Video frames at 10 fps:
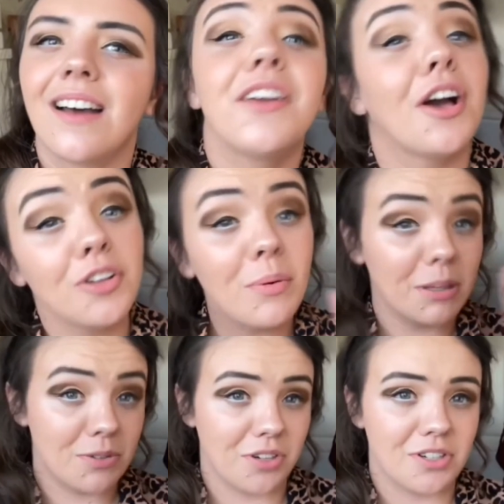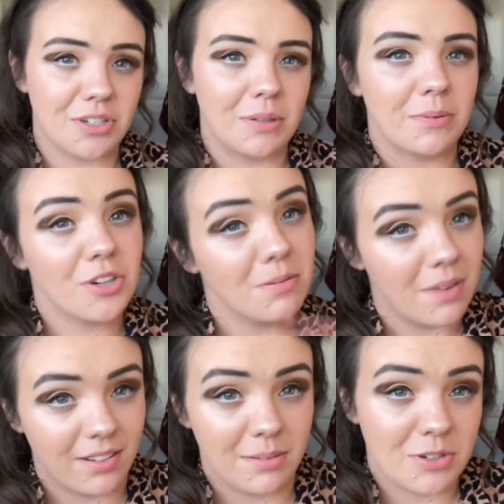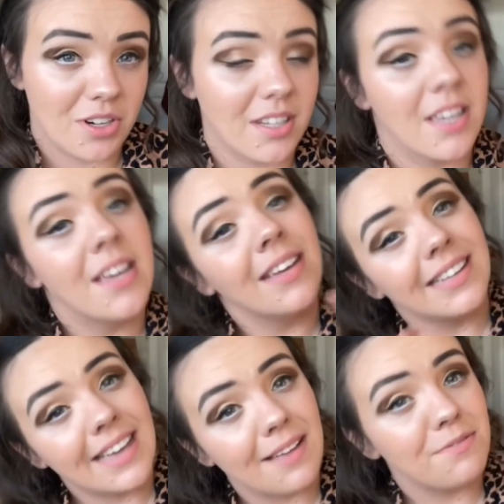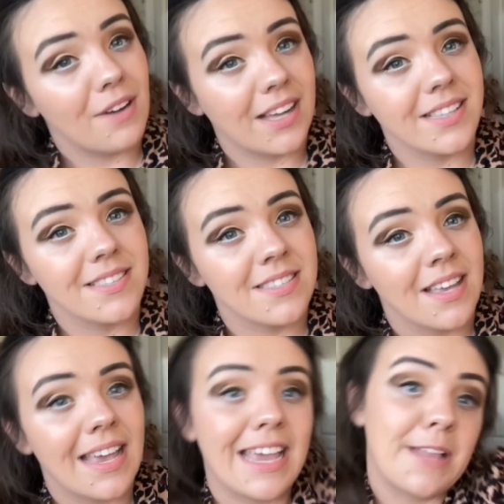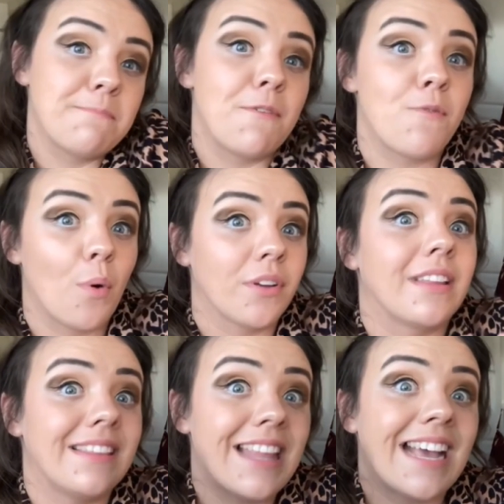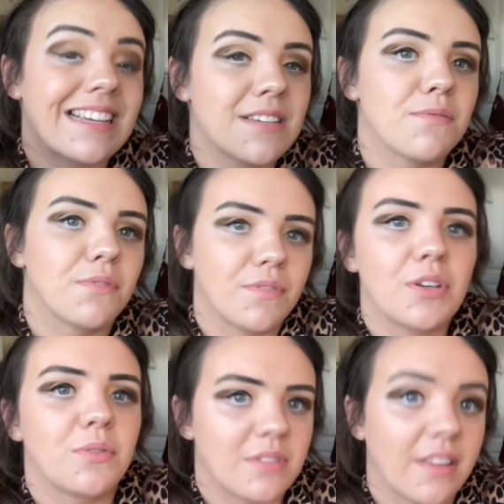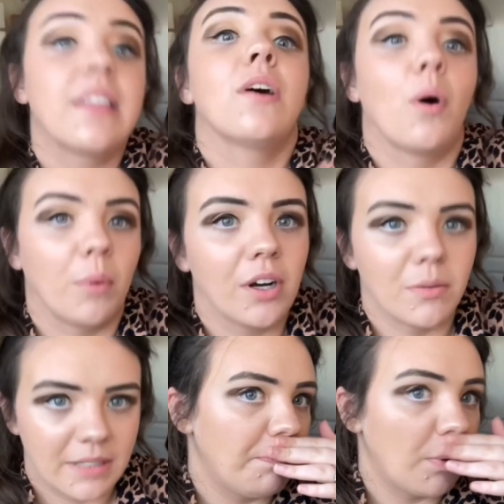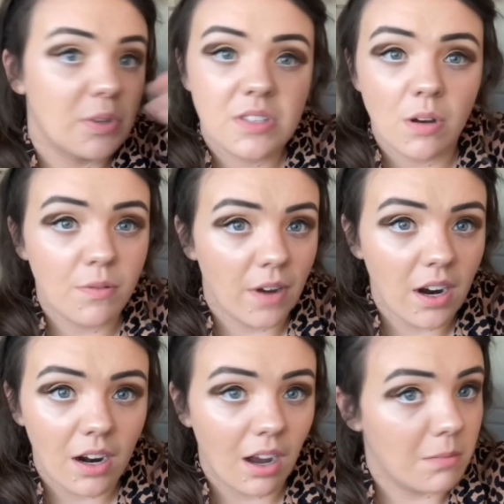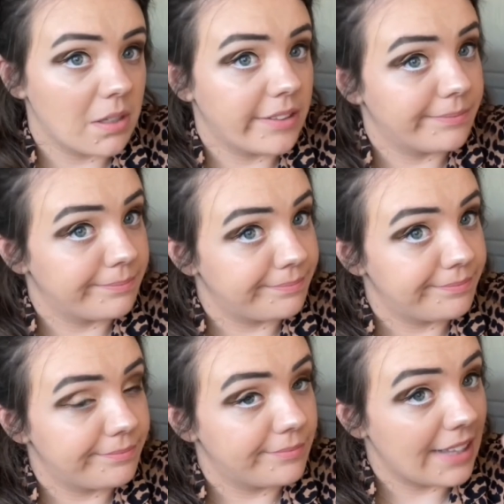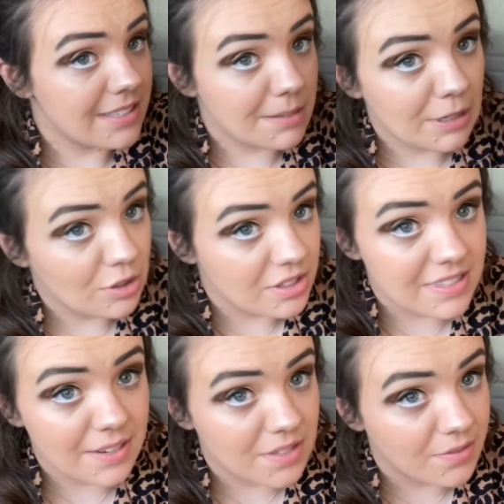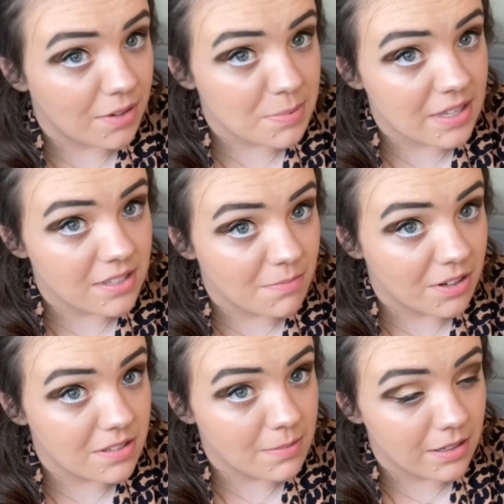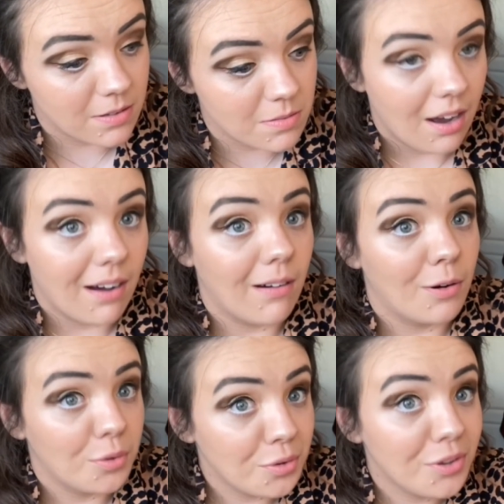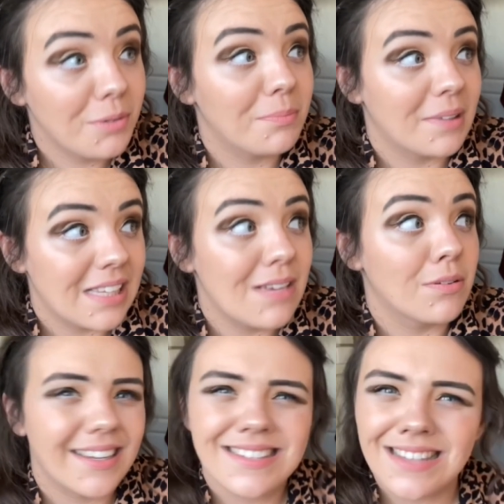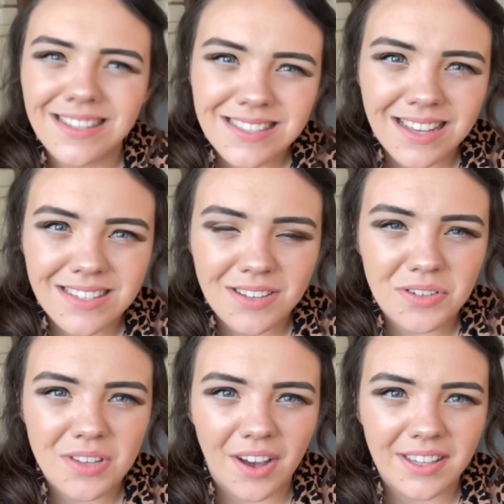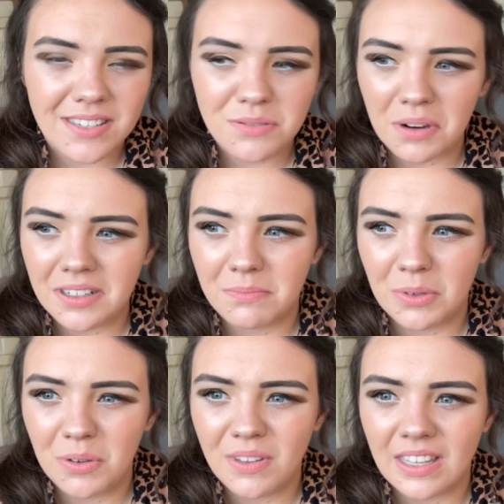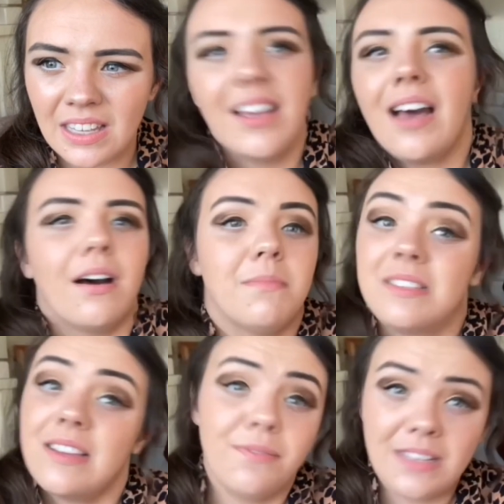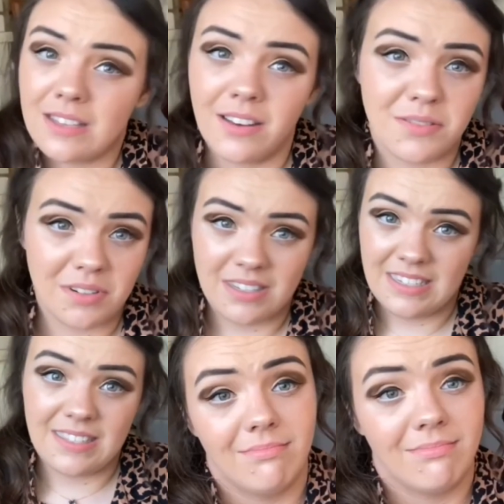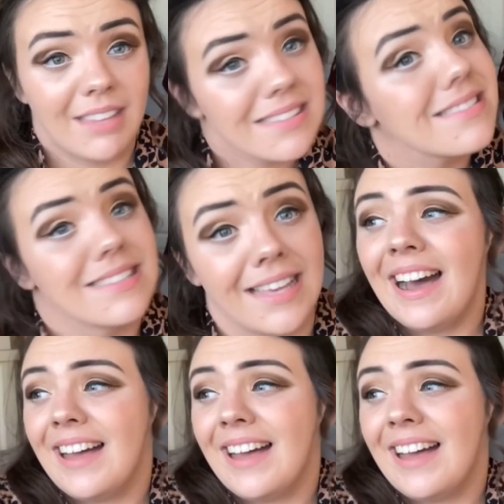I know what they were trying to do. They were trying to get fans in before the negative reviews that they thought were coming. But so far, I mean, last time I looked, it's 75% on Rotten Tomatoes, which is unbelievable. That's Zack Snyder's highest rated movie. It's definitely his highest rated DC. That's insane.